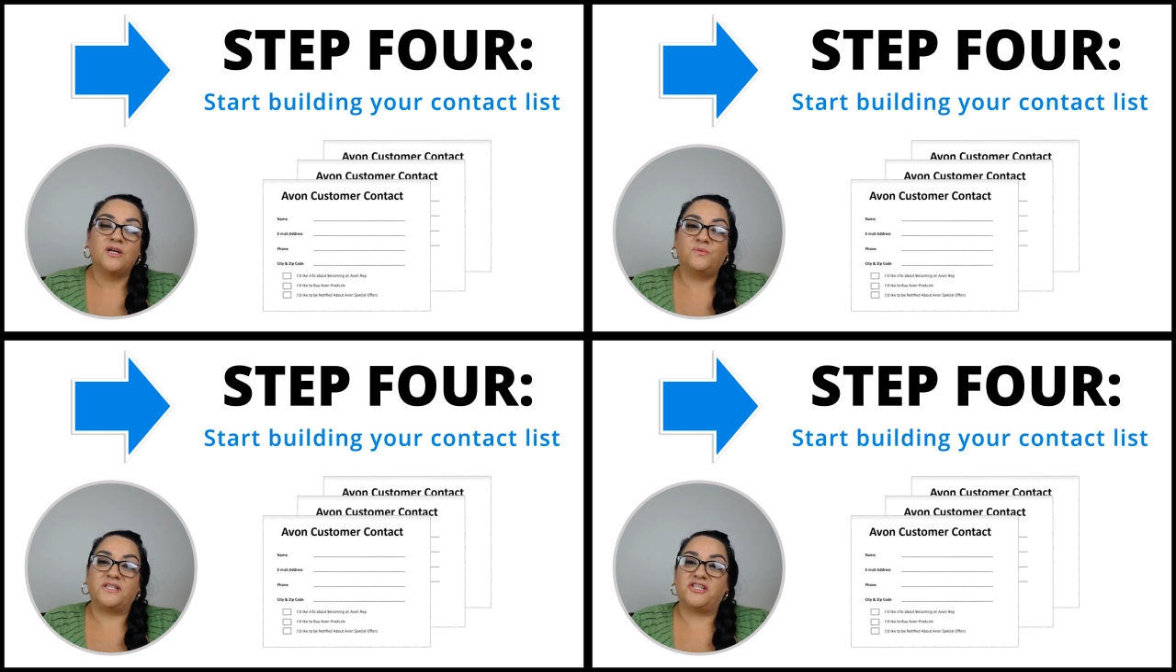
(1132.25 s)

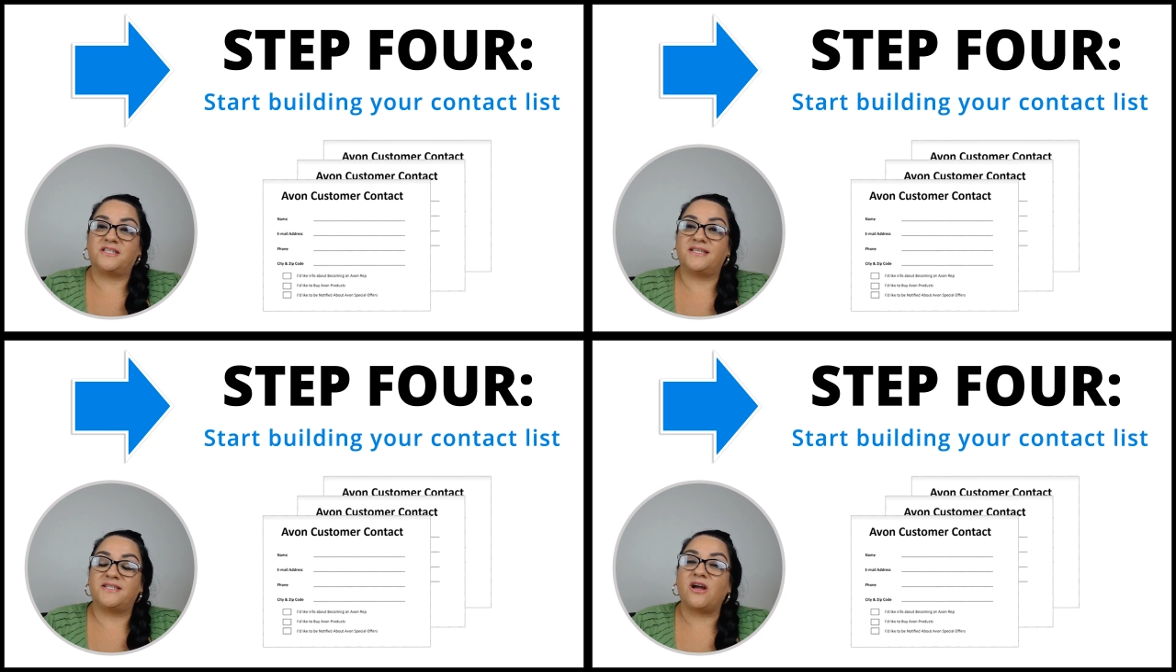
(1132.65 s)
which
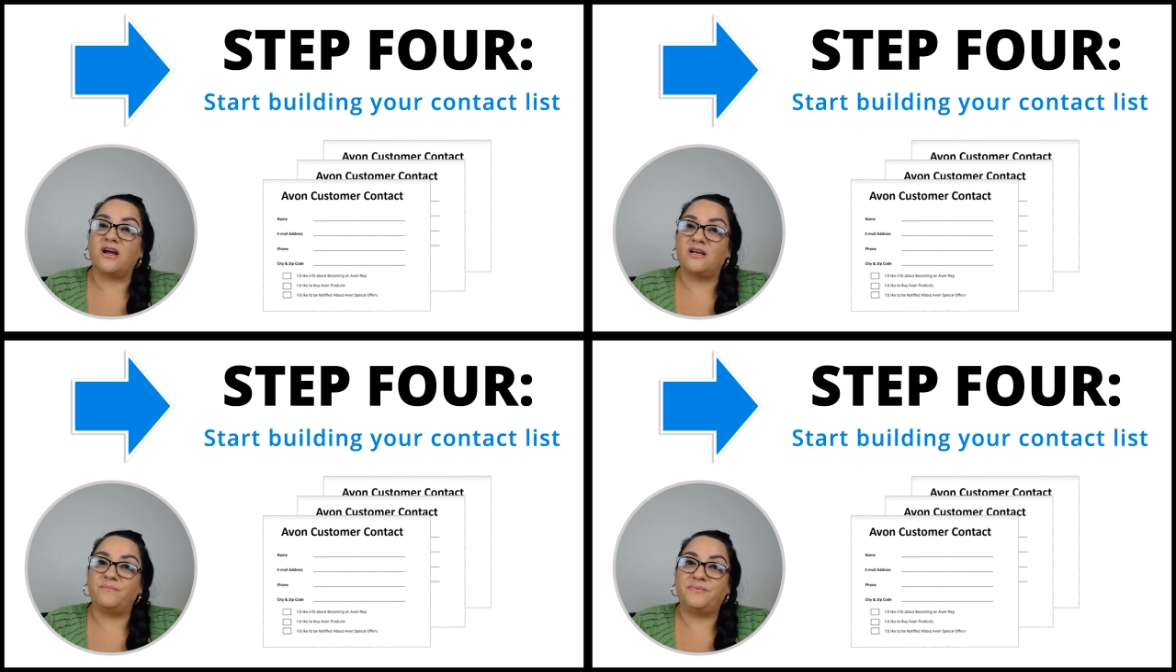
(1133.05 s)
is
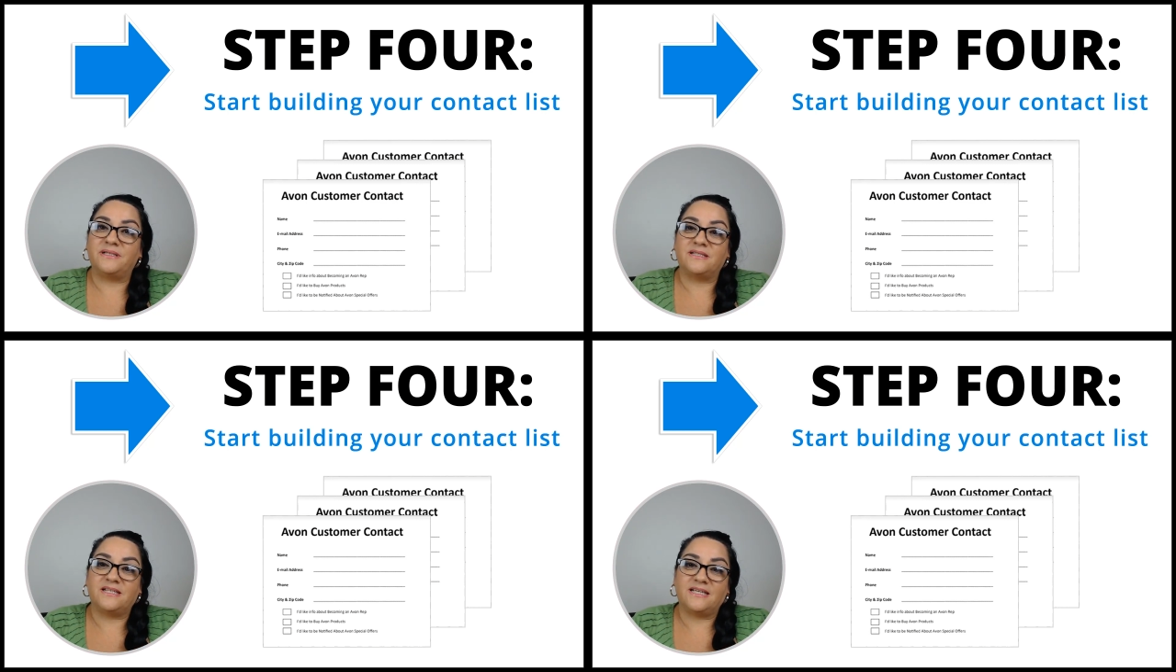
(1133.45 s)
start
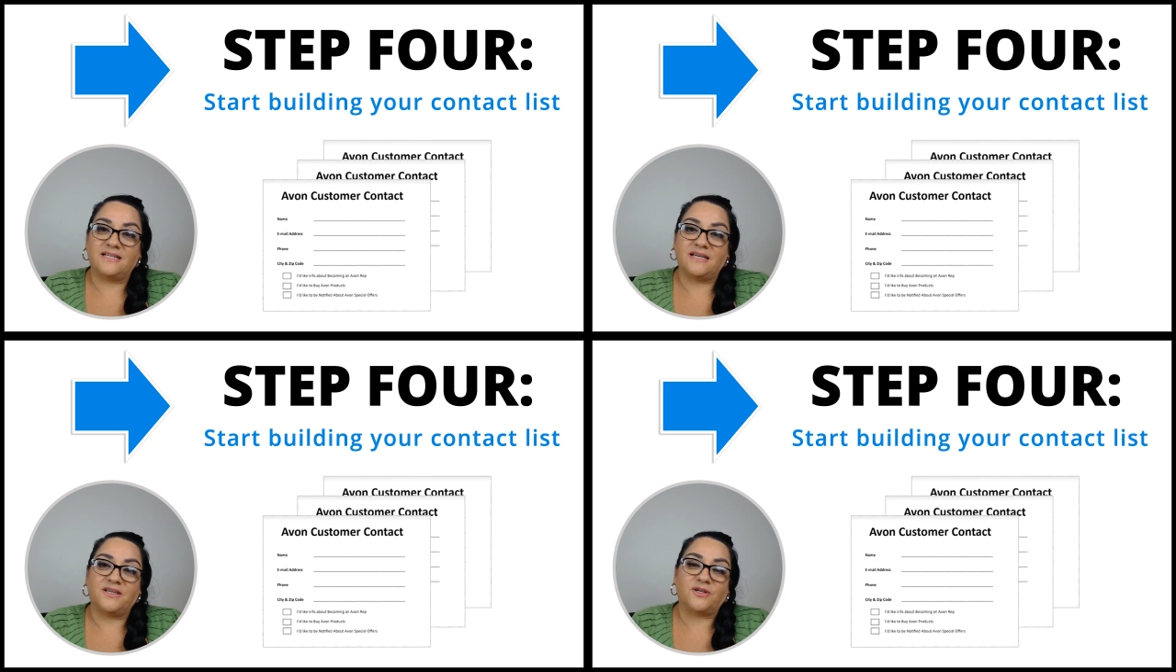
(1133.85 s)

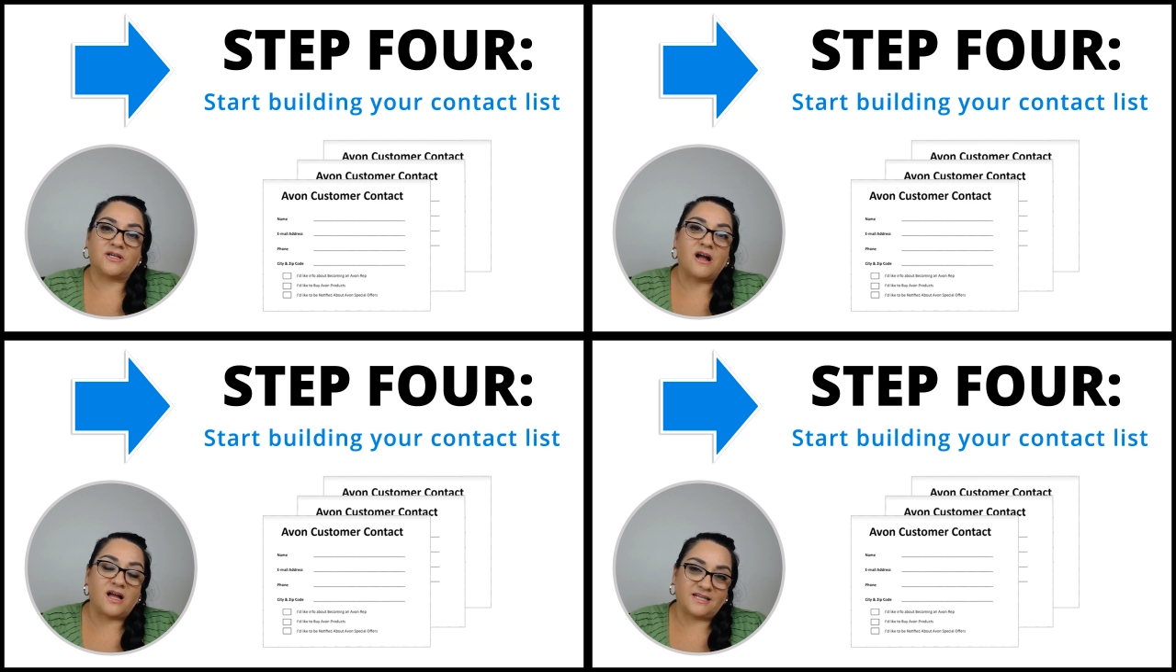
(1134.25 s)
building your
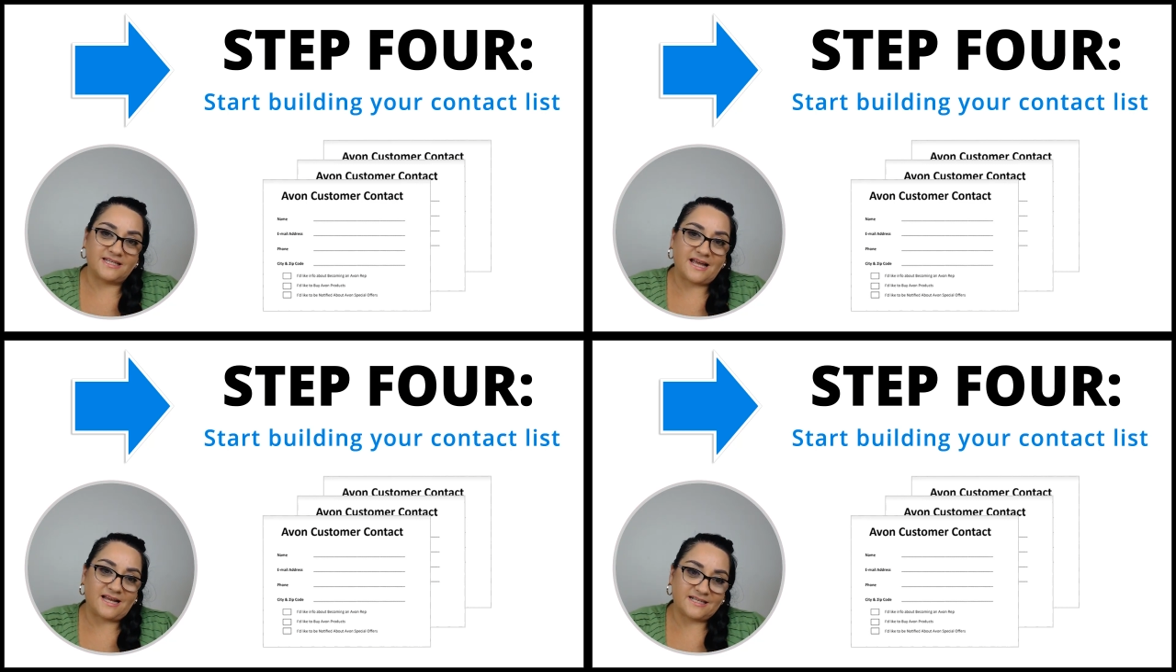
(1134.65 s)

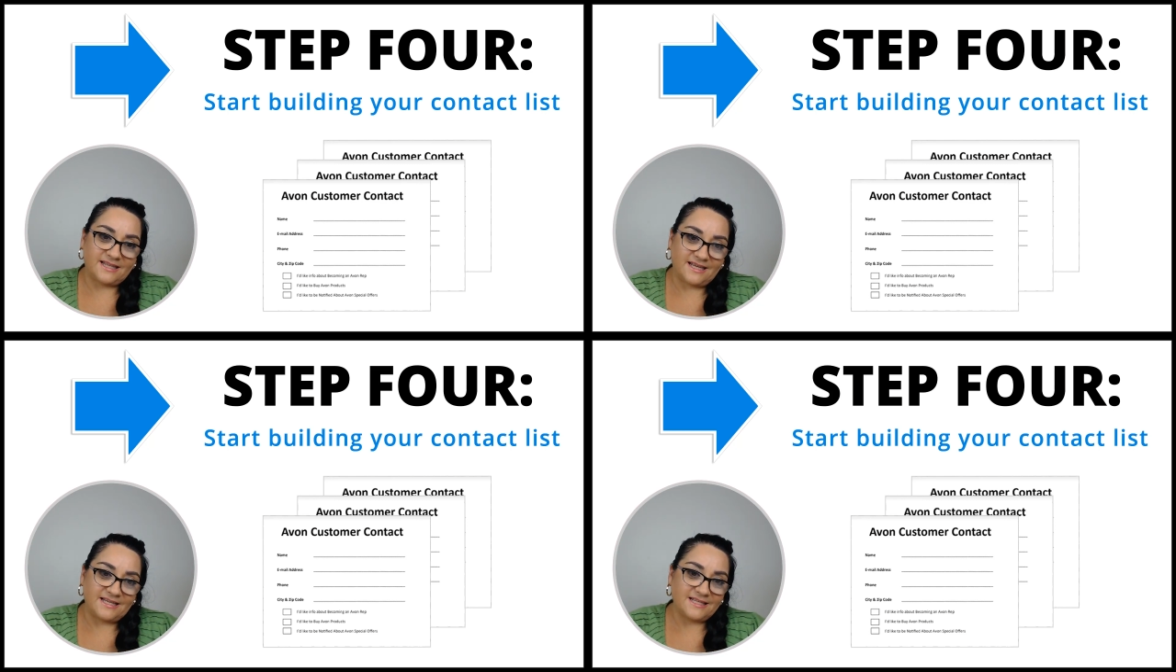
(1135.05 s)
contact
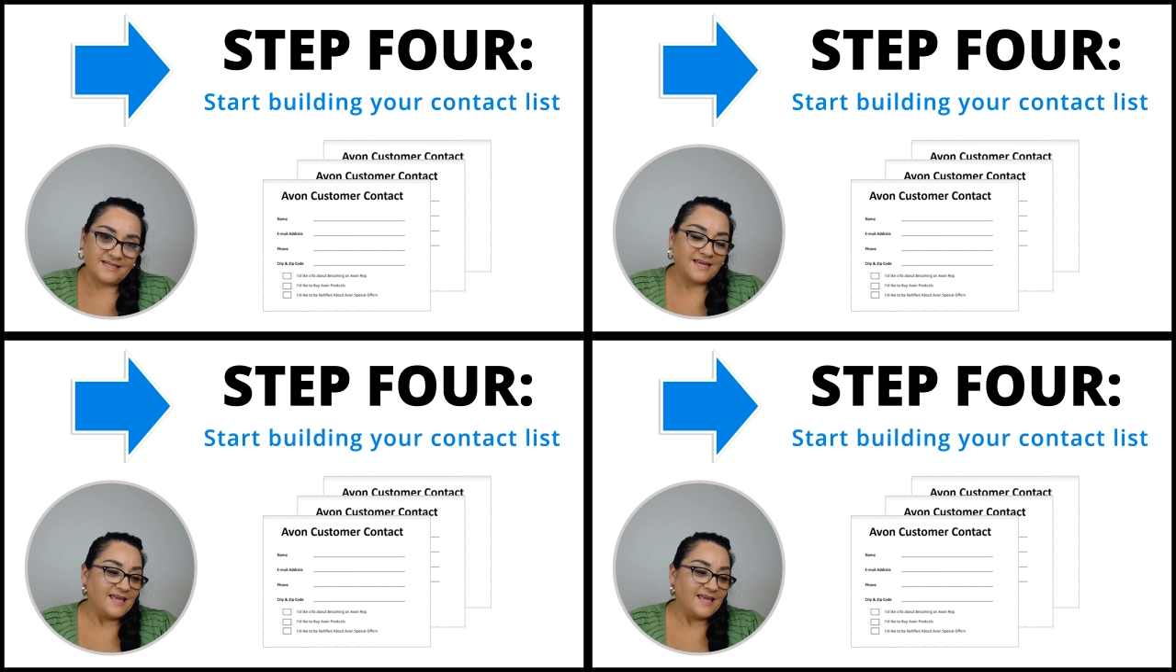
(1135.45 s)
list.